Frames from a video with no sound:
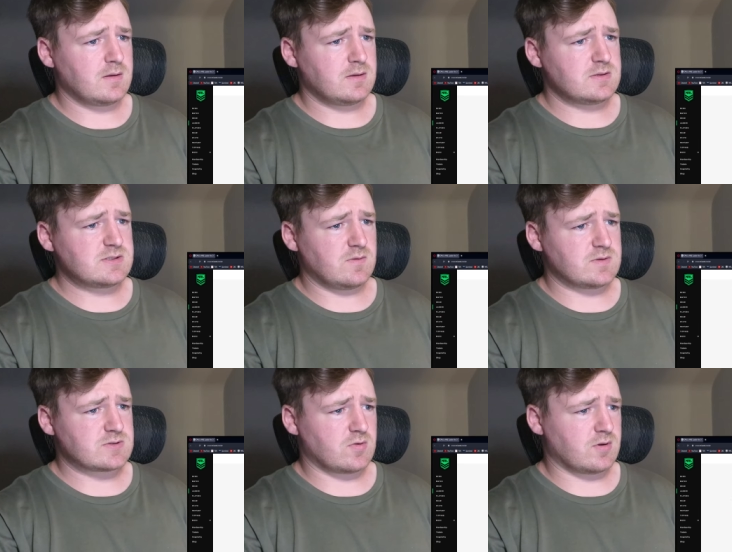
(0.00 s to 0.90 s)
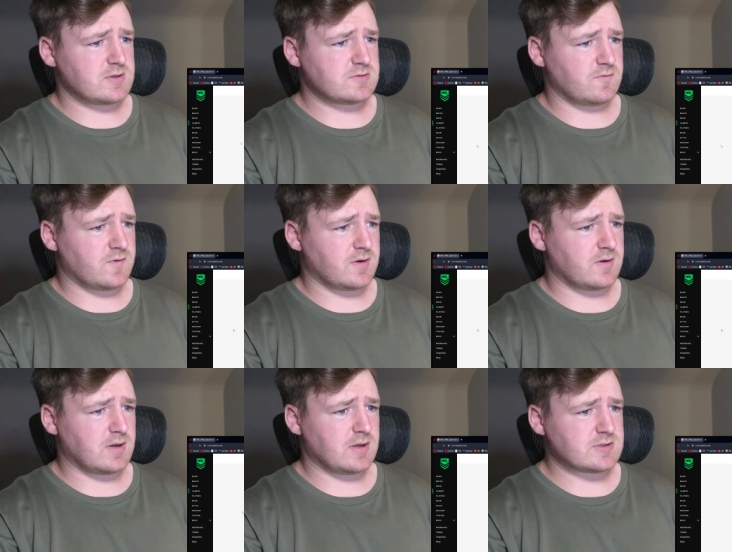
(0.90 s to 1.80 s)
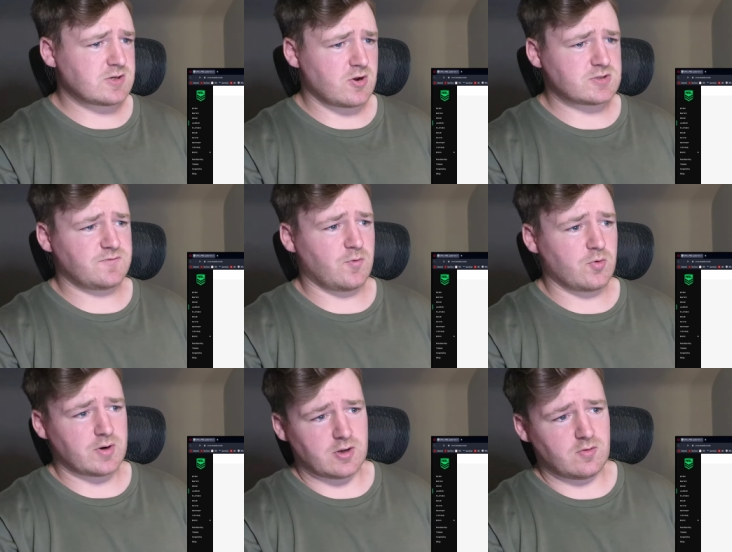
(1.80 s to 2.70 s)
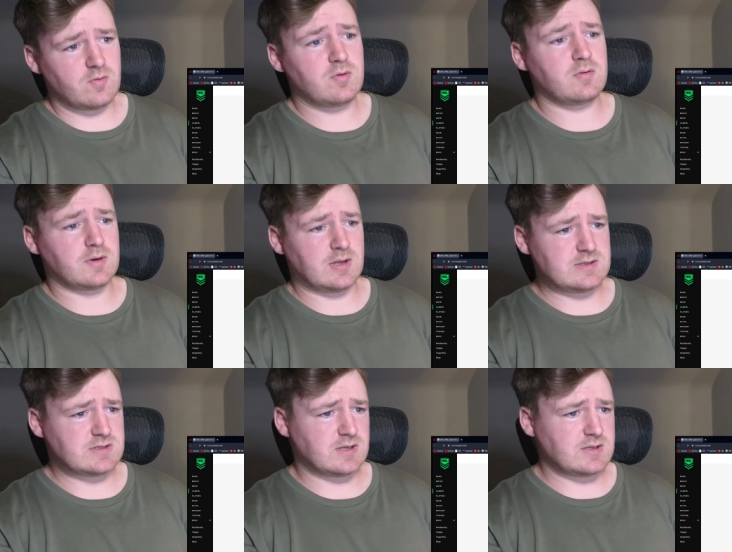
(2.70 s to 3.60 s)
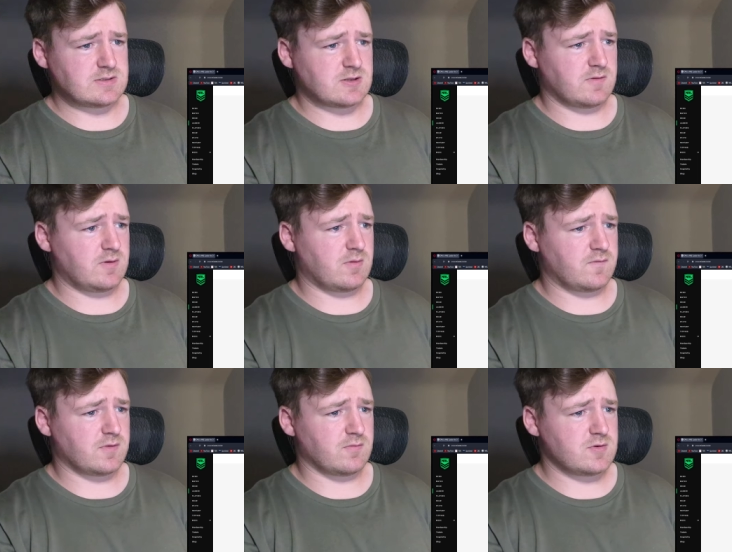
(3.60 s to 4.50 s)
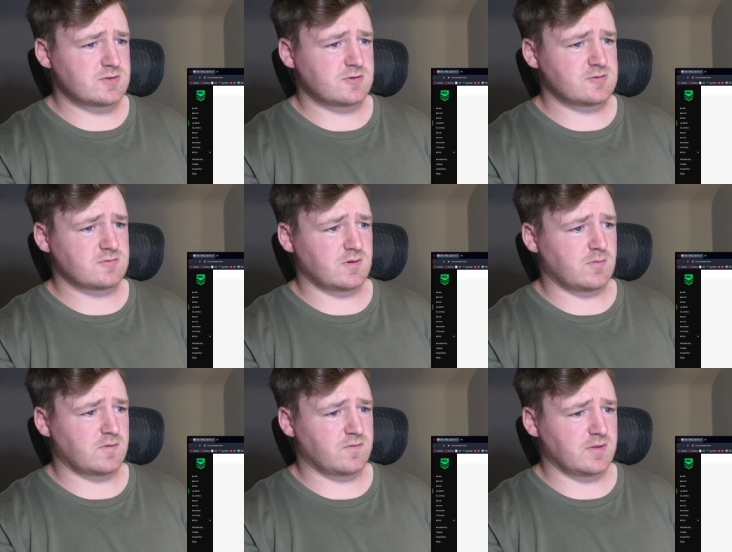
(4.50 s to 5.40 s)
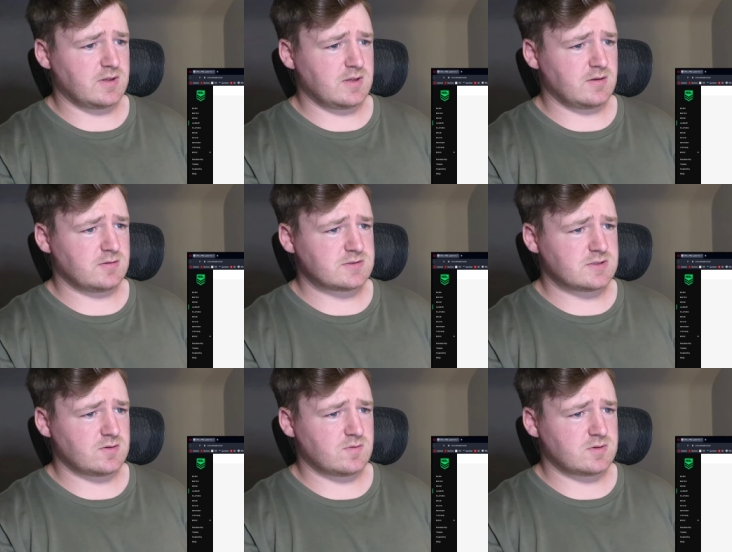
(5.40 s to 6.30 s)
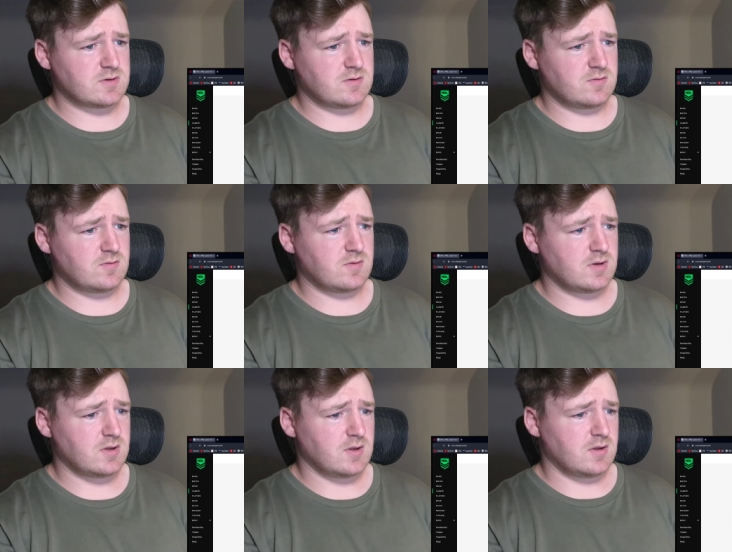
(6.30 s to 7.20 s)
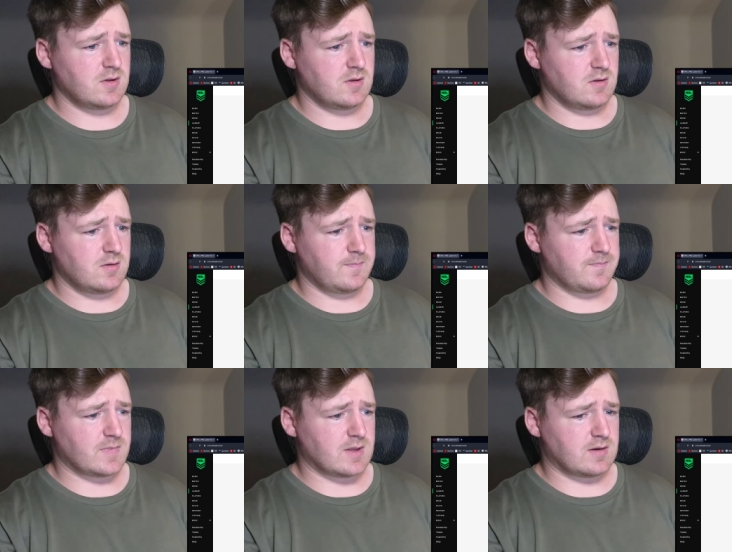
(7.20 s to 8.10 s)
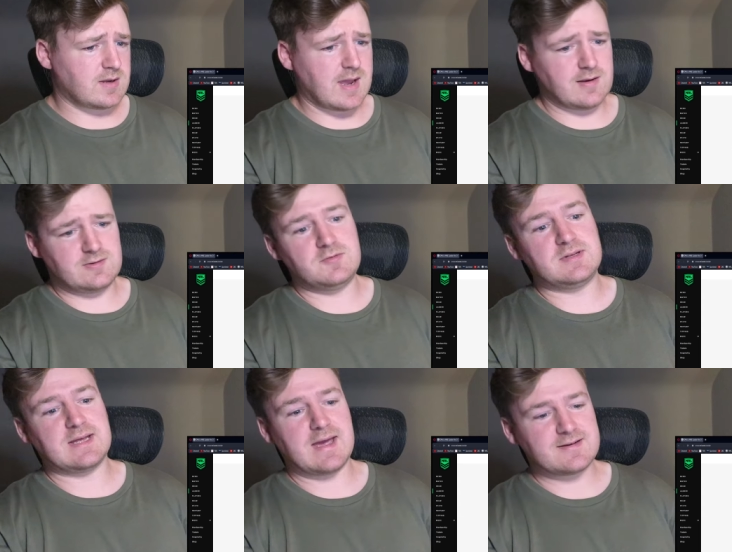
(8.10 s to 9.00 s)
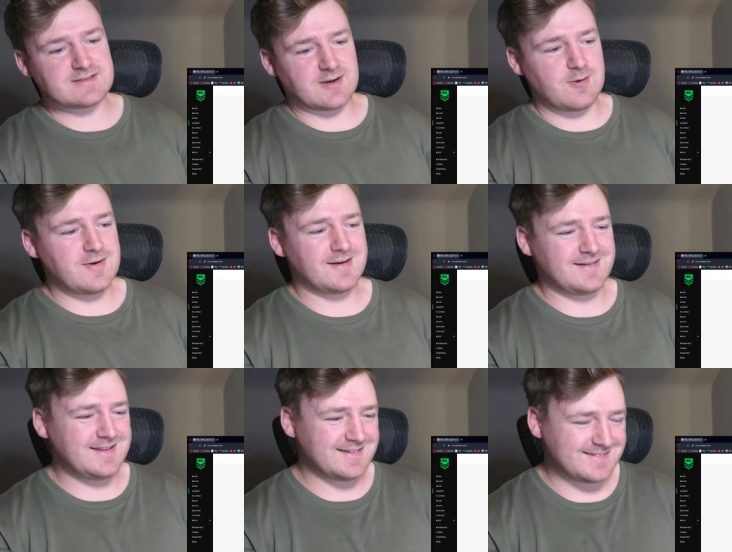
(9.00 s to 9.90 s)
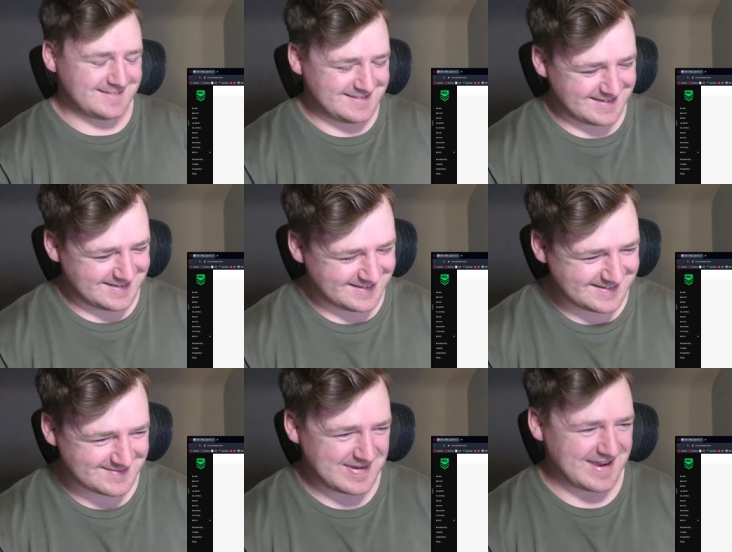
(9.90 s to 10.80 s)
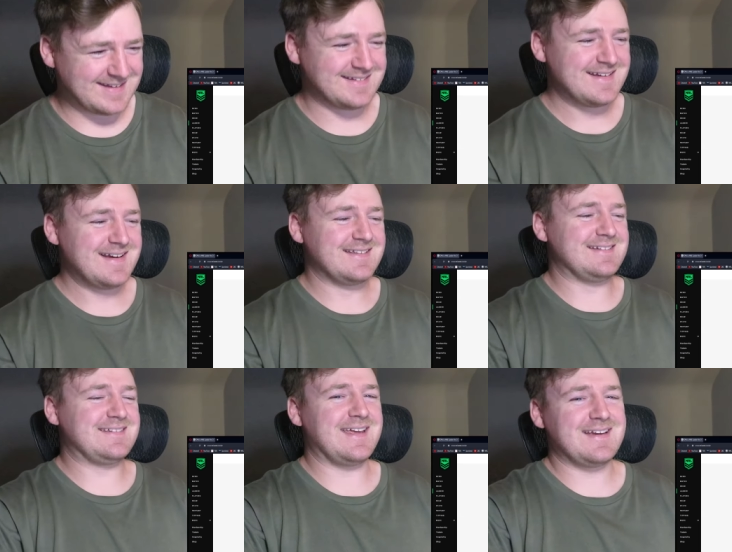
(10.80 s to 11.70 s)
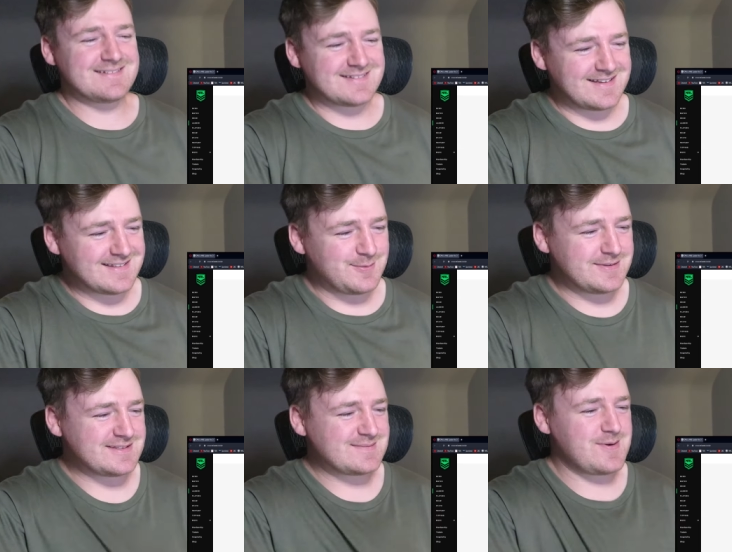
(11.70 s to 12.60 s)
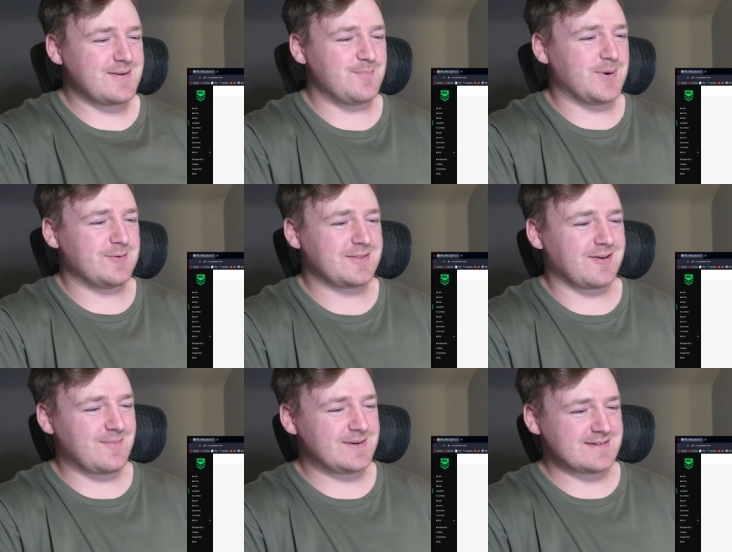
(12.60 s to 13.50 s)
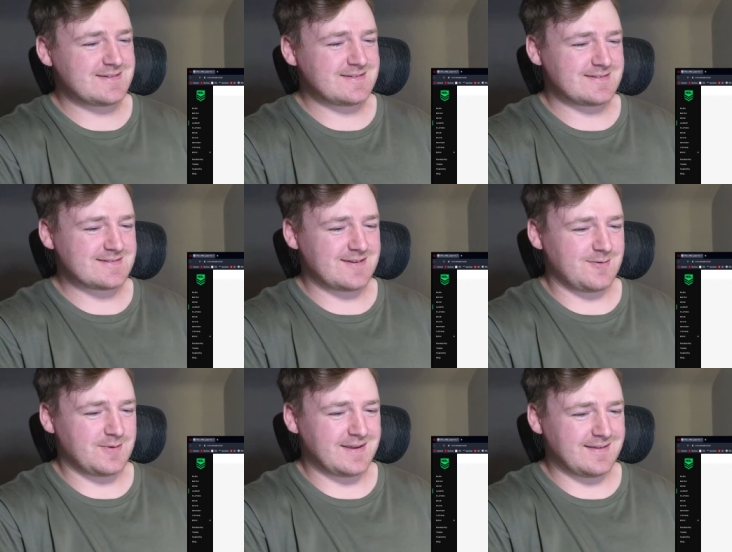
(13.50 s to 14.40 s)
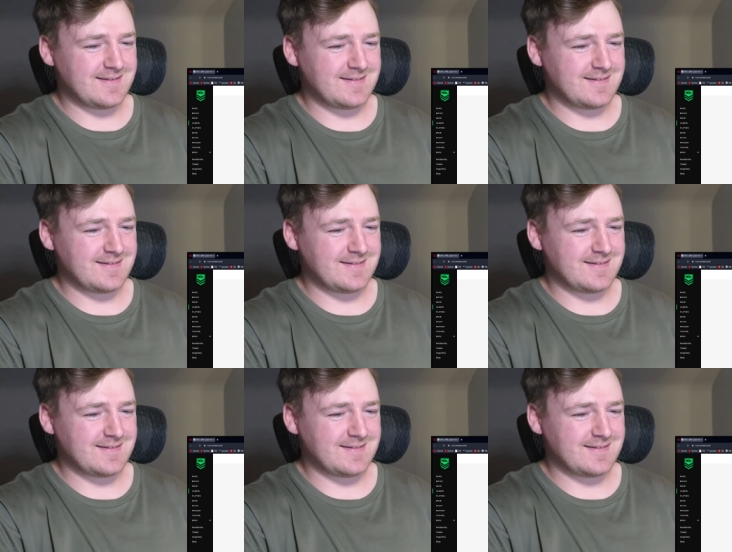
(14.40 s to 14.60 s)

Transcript: See what's going on so far. Sharks 4-0. Nice. 3-1 for the Roosters, 3-1 for the Eels, 2-2. The Tigers are out. Jeez, man. The Tigers are going to get the wooden spoon in both competitions? There's no way.